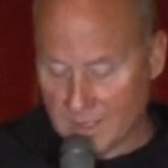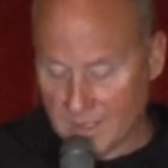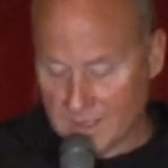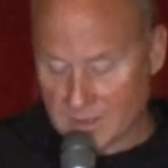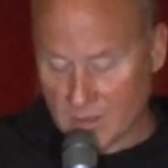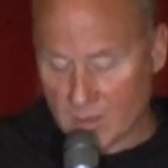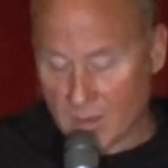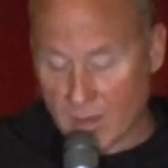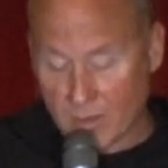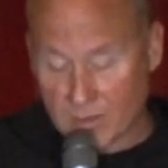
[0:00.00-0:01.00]
that is no
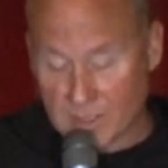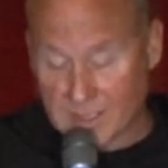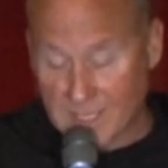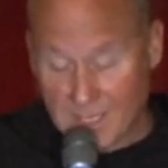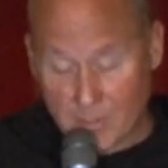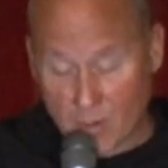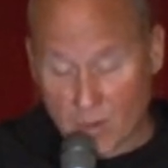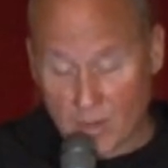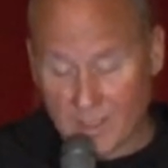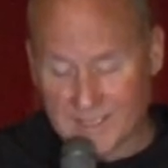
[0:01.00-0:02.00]
longer just
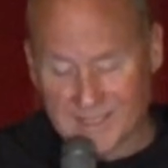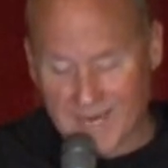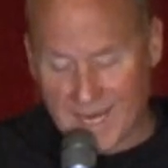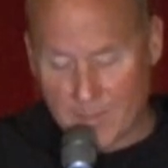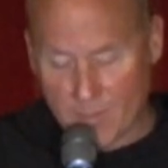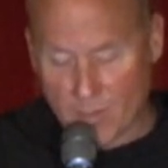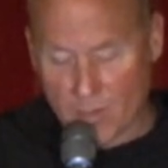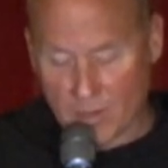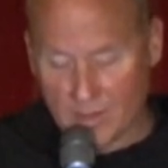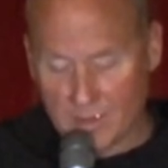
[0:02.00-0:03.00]
immoral, it's
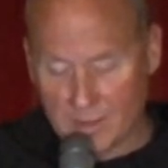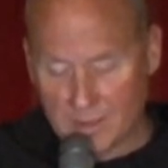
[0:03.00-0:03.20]
amoral.